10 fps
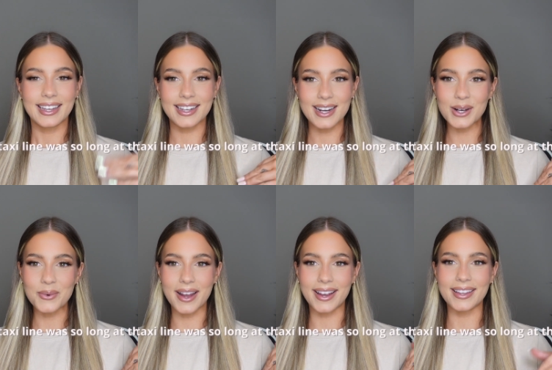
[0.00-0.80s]
you know
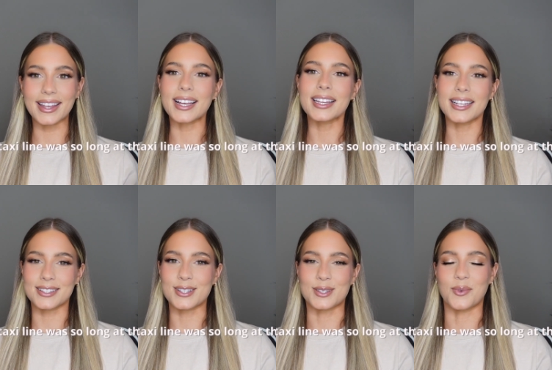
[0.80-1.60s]
what, like
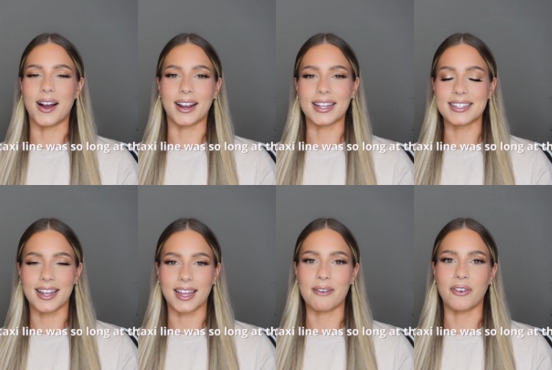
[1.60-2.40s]
let's just walk, it's
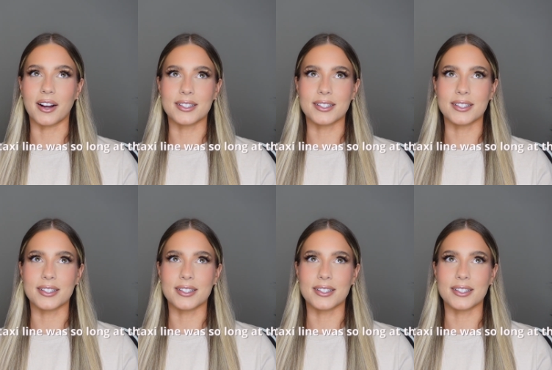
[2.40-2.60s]
not that far.